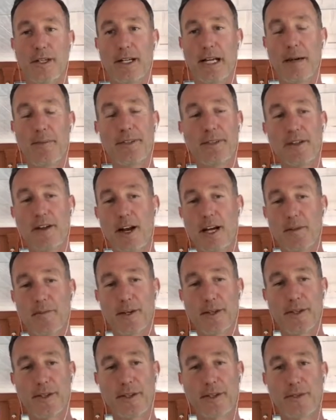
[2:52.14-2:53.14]
I've been talking
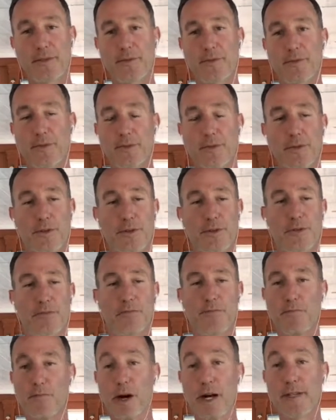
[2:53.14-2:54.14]
about this for
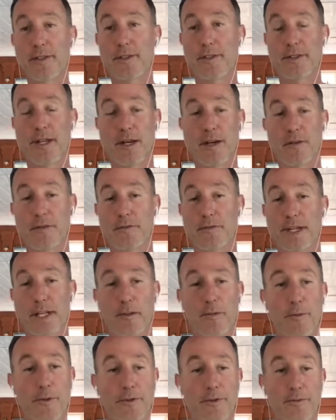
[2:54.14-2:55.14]
months now. I
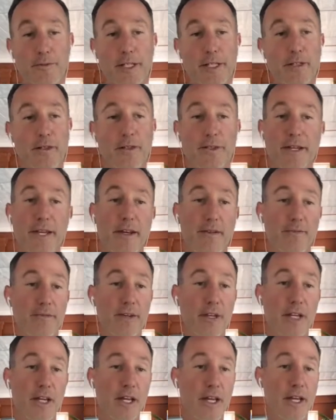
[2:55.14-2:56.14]
learned this from Digital Dave.
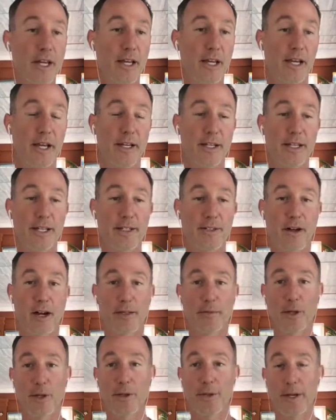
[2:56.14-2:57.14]
And he
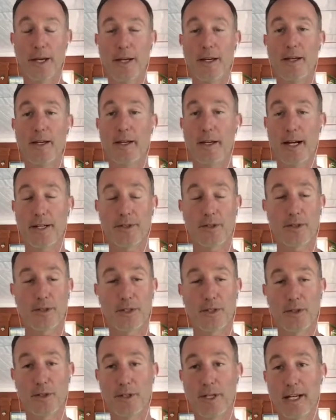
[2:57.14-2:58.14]
talked about Theta. I
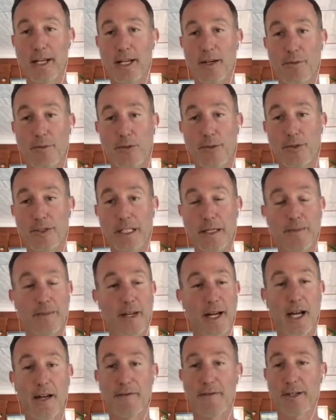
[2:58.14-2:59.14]
took a look at it, real deep
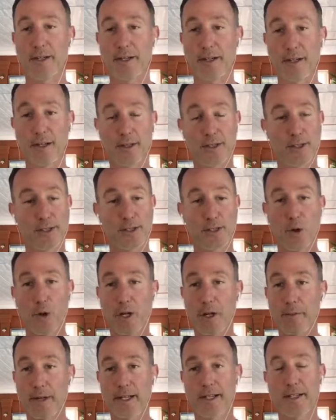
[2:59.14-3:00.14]
dive, and it just
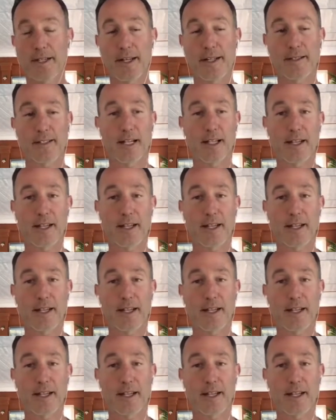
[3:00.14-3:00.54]
totally made sense.